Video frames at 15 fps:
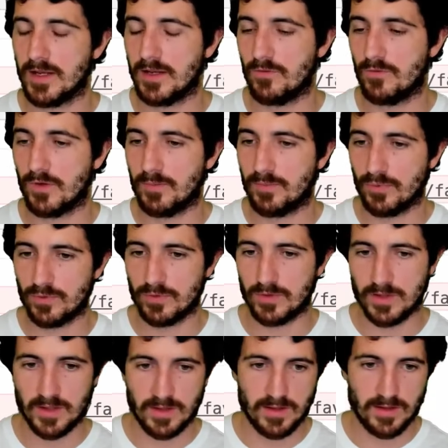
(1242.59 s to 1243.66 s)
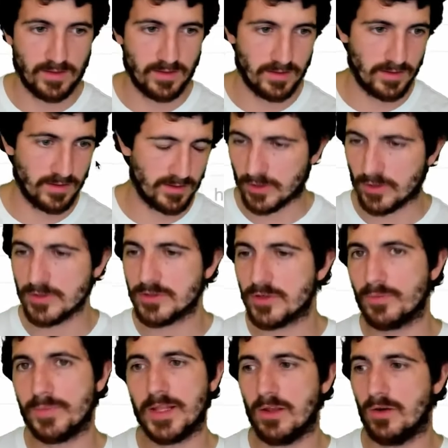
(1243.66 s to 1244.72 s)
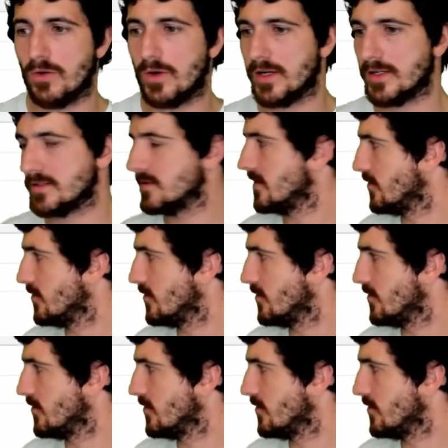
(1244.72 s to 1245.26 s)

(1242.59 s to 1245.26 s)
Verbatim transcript: And if we put the, the console below us,